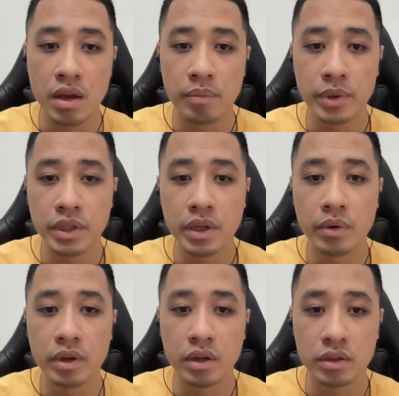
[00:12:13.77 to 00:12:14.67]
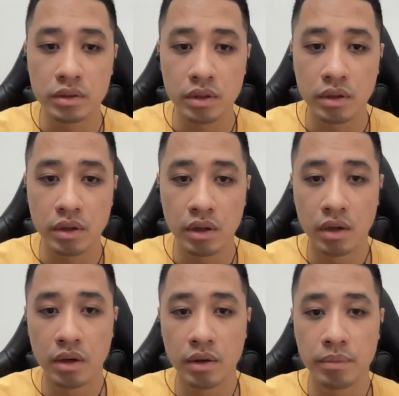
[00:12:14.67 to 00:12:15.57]
Particular
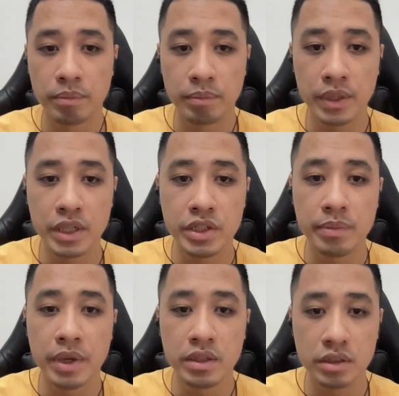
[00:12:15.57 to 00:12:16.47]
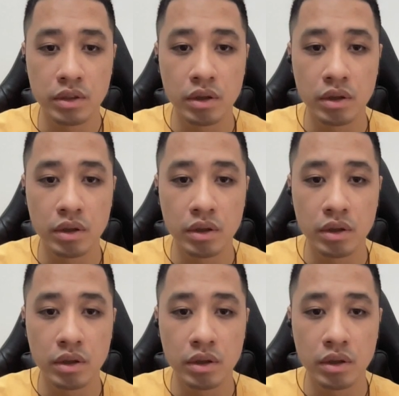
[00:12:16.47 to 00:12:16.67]
participants